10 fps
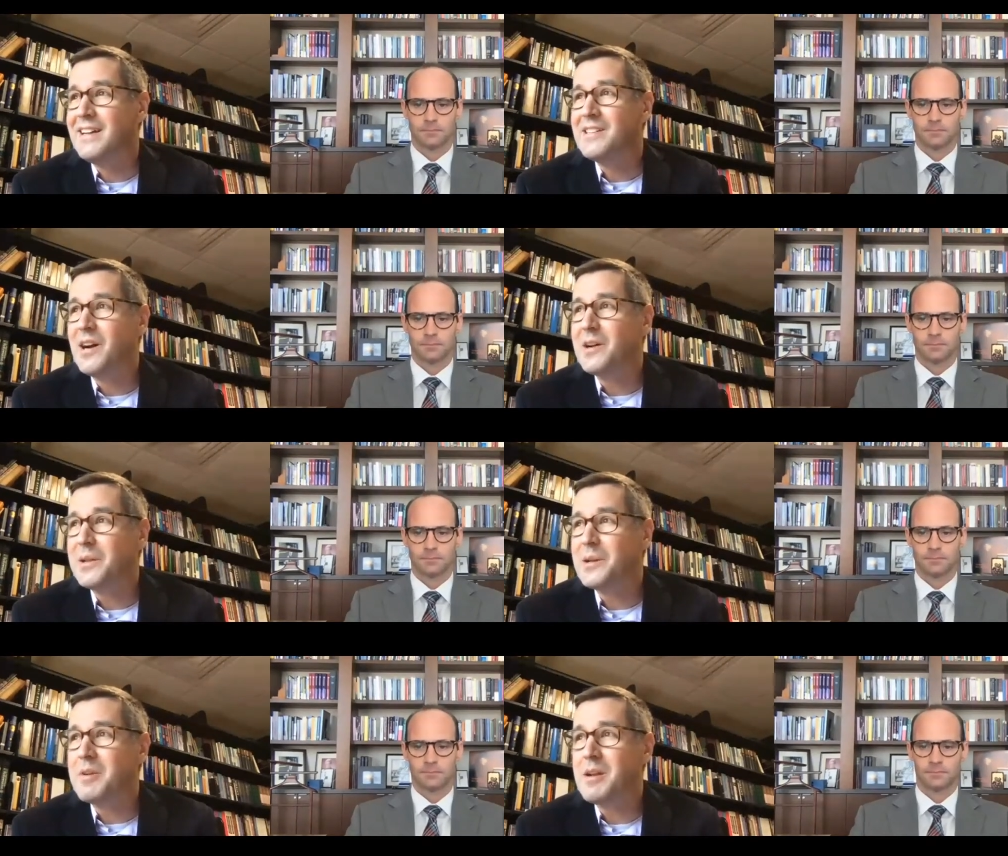Speaker 1: talk a
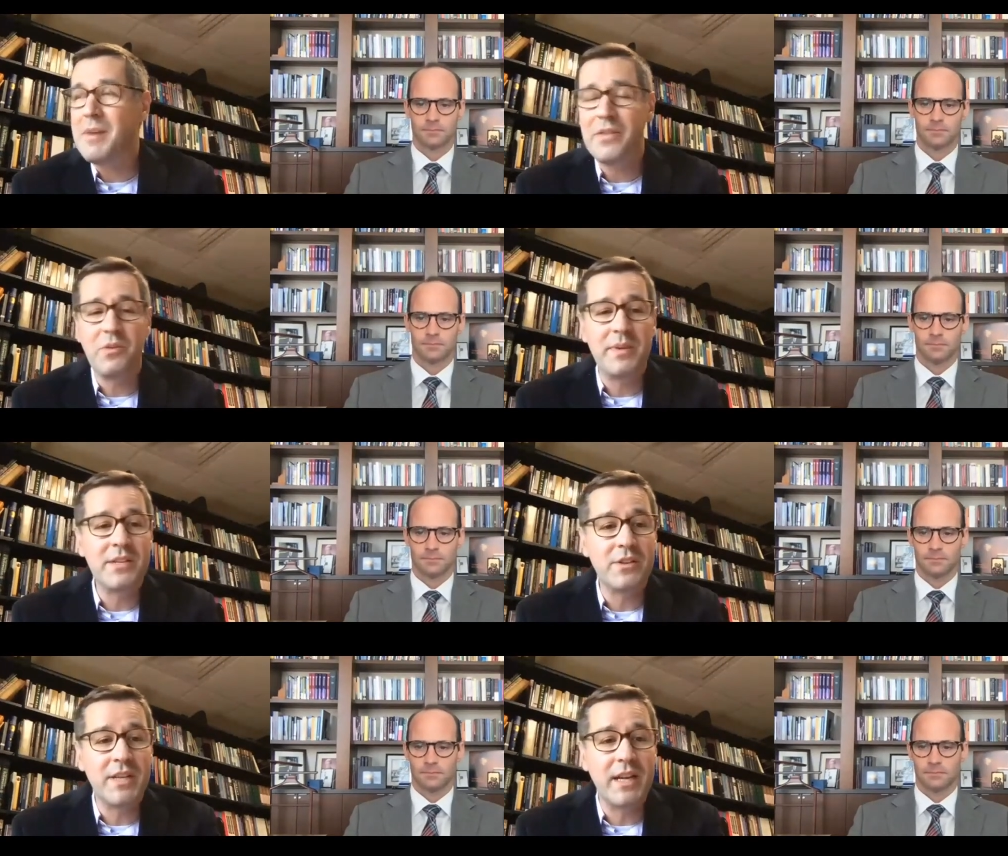little bit about the
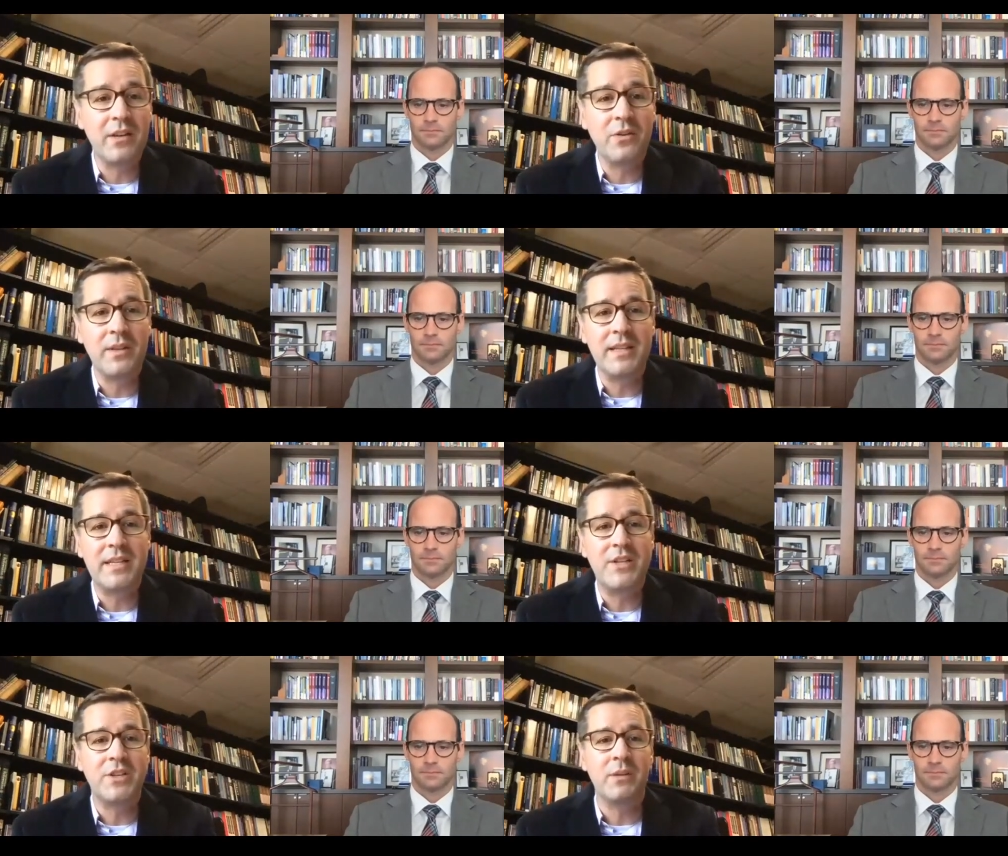research I do and the
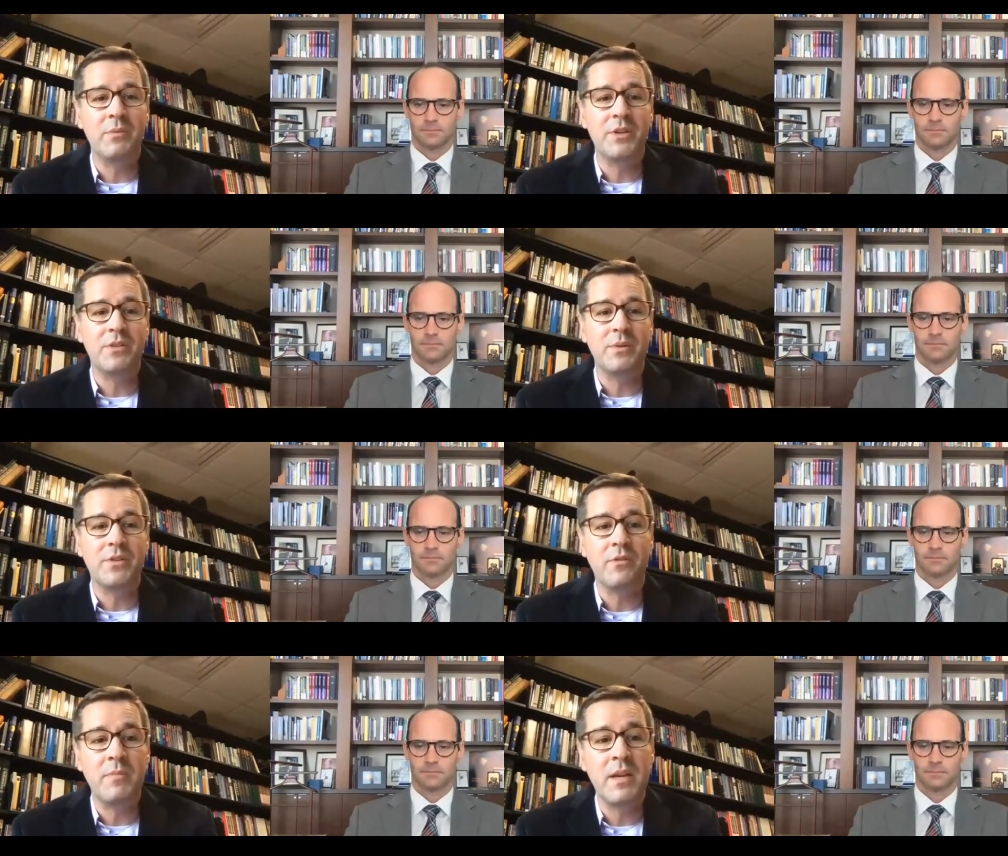teaching, which which
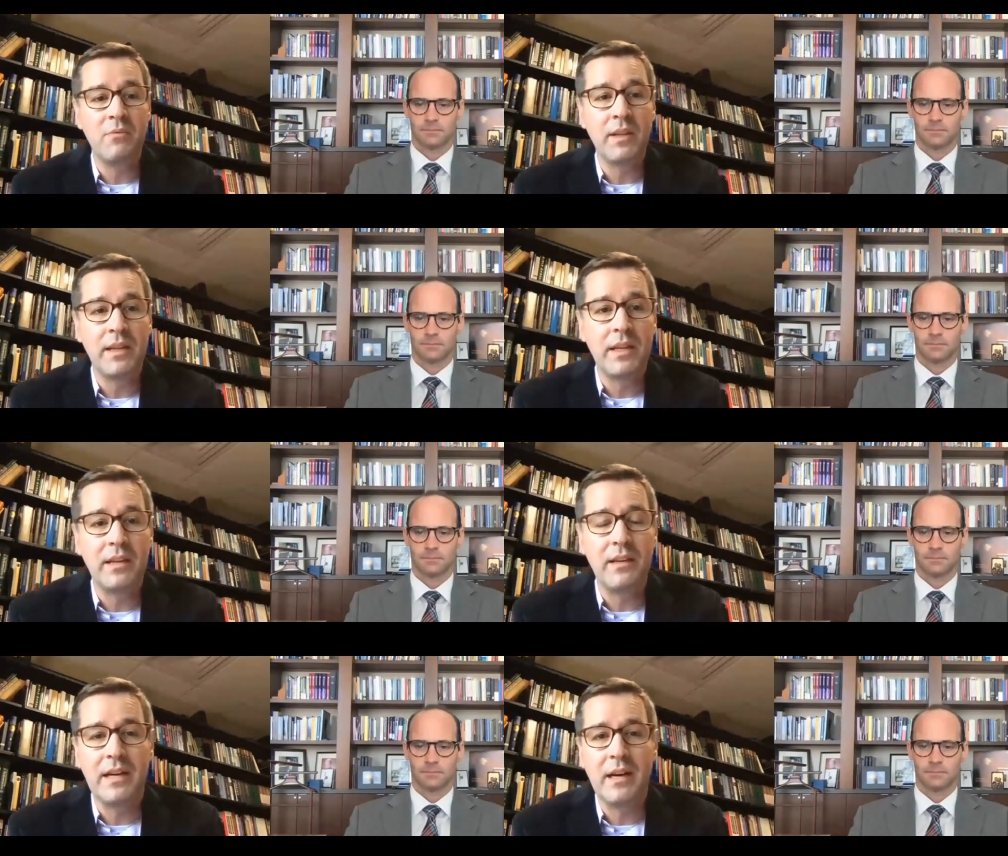for me
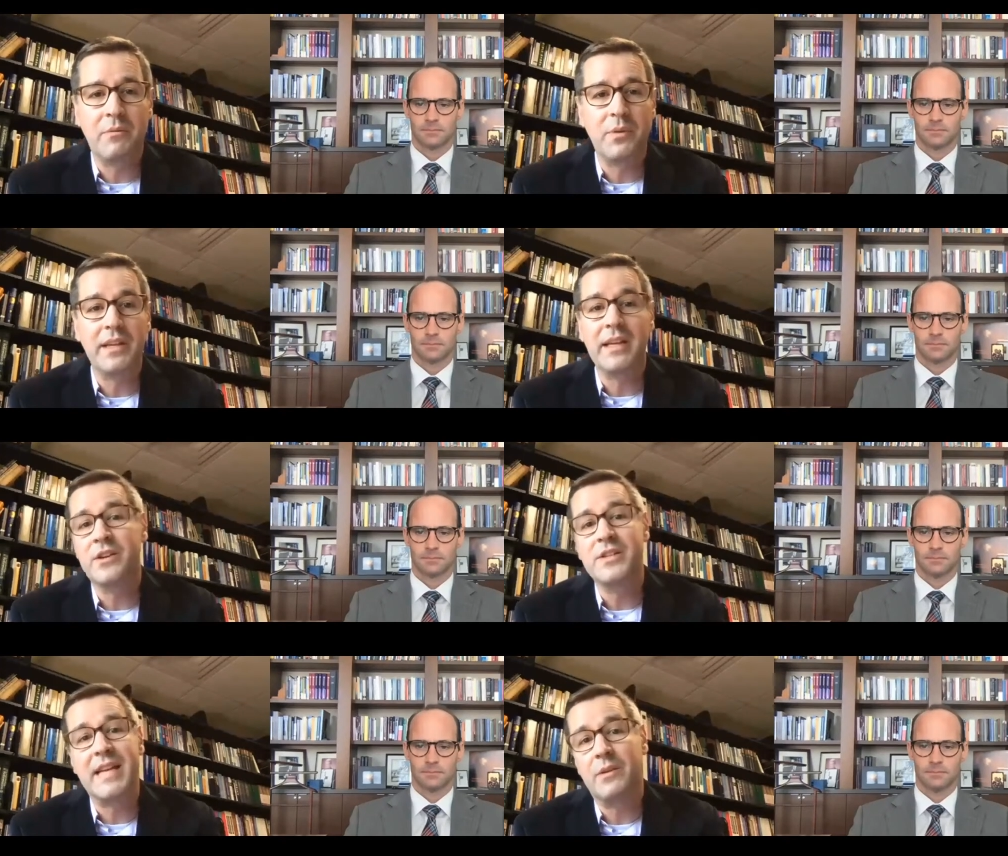really uh, really
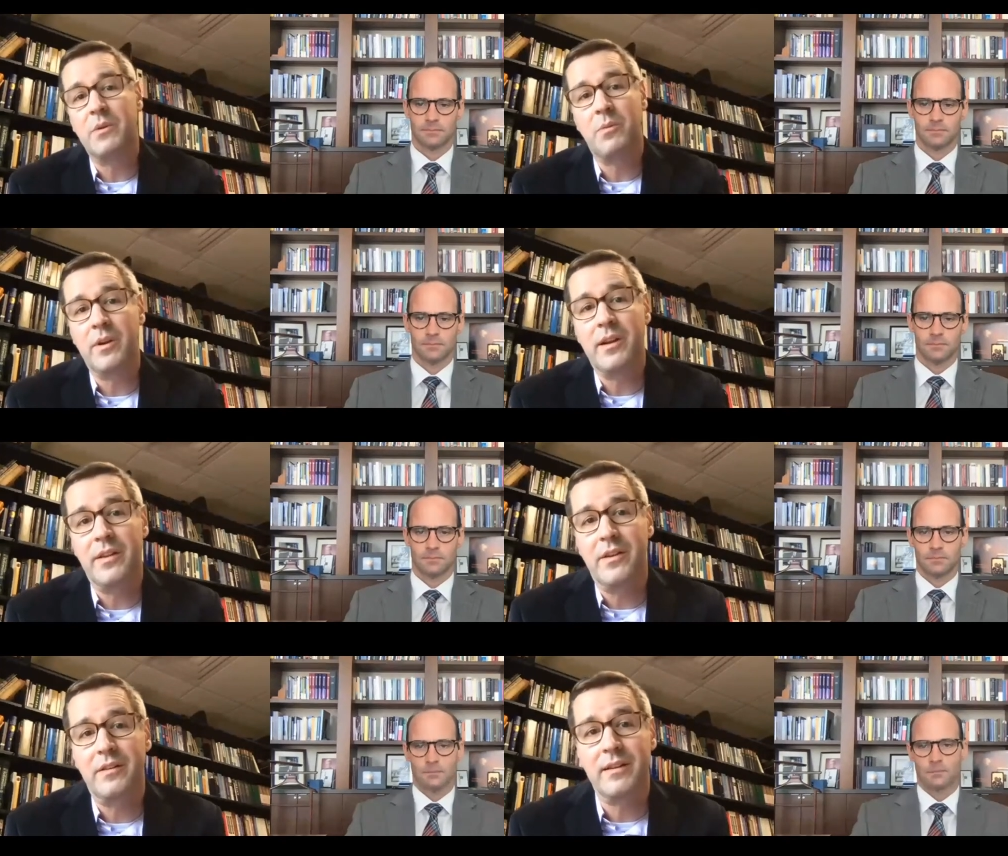intersect with one another.